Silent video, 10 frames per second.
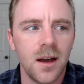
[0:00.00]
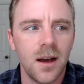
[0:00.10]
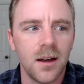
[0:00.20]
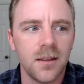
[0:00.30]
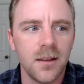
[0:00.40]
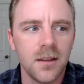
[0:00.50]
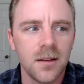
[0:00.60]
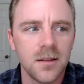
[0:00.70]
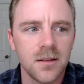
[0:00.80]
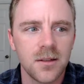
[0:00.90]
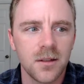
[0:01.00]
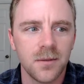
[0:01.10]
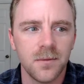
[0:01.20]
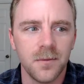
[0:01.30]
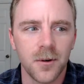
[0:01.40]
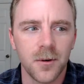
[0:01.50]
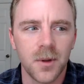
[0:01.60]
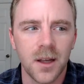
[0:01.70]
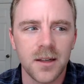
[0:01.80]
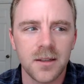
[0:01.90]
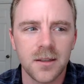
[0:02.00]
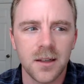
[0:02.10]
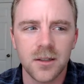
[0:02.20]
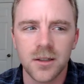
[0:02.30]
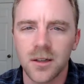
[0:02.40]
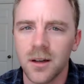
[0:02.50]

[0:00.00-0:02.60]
I think this is just a verbalization